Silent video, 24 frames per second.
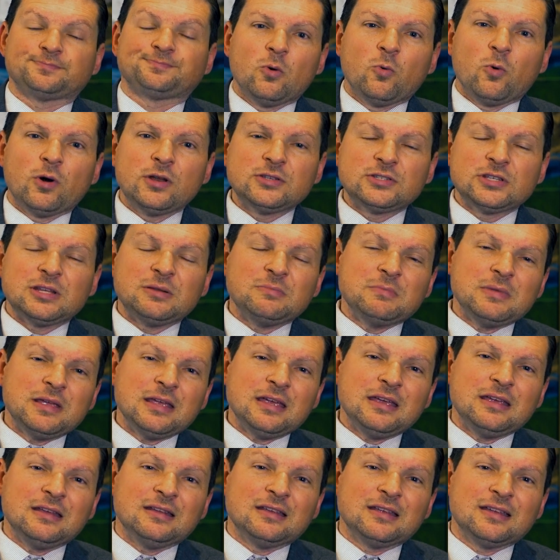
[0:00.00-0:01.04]
what does it
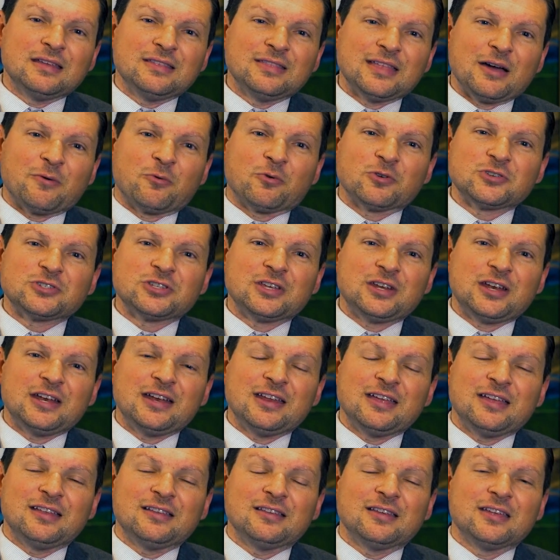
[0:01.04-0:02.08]
mean that we're sitting
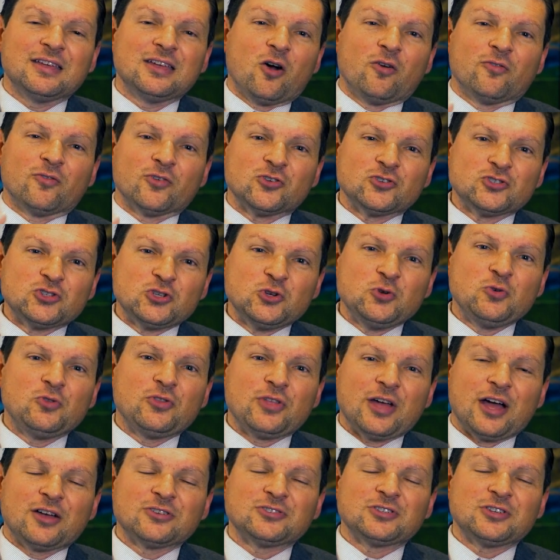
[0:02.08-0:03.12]
in over
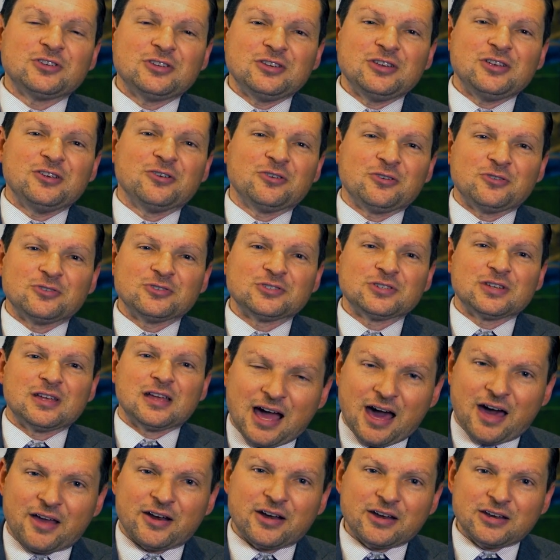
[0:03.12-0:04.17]
2,000 years
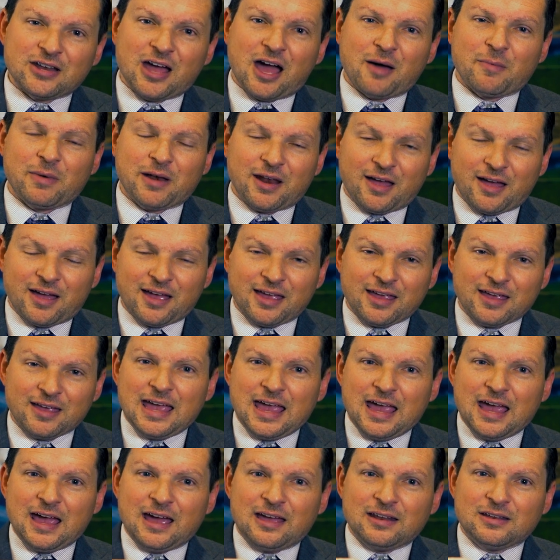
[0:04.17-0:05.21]
Anno Domini,
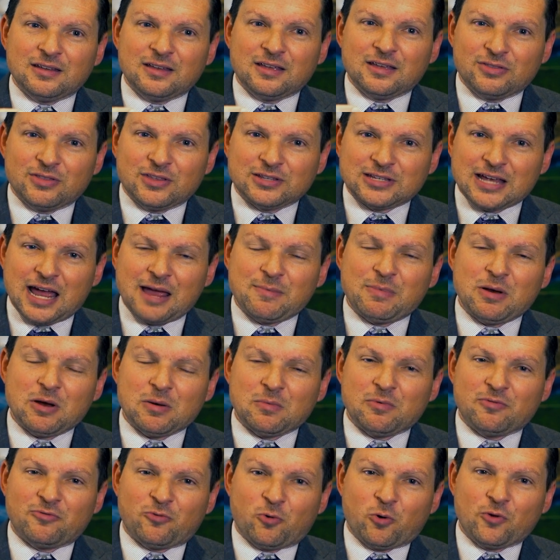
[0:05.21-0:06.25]
and the time period
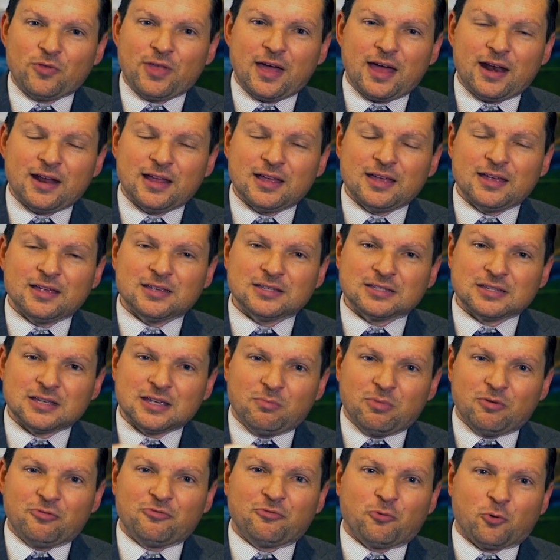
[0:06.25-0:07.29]
before that is
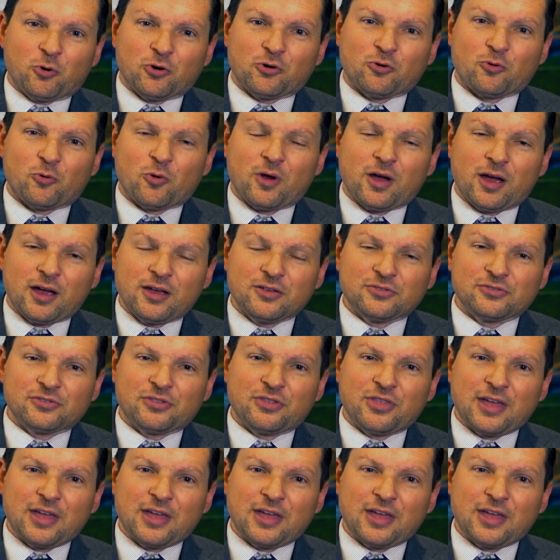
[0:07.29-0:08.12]
before Christ,